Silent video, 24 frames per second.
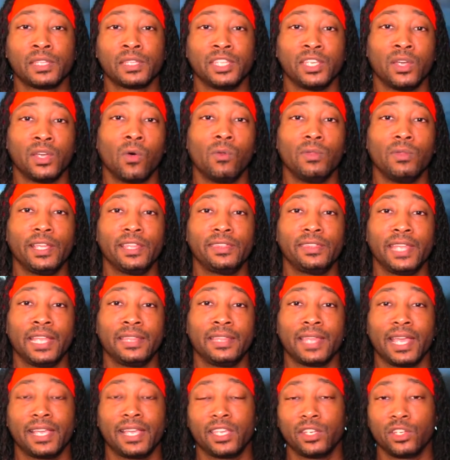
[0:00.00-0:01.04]
the only
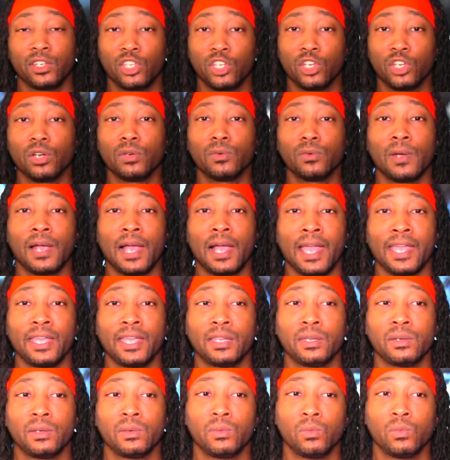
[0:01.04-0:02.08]
thing that can cure
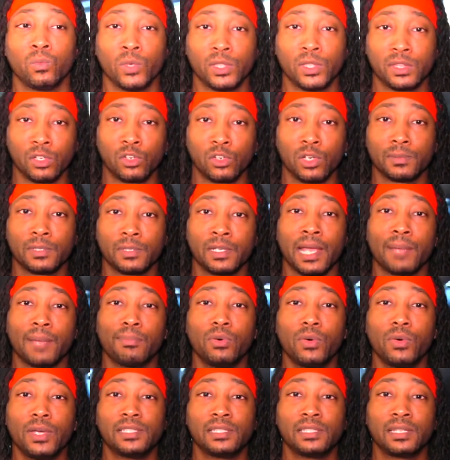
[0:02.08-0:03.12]
Ryan with the kryptonite
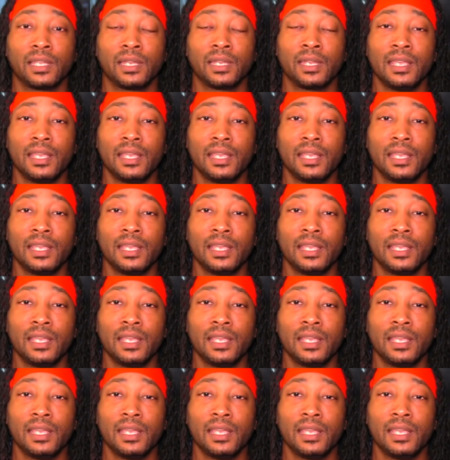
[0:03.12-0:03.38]
poisoning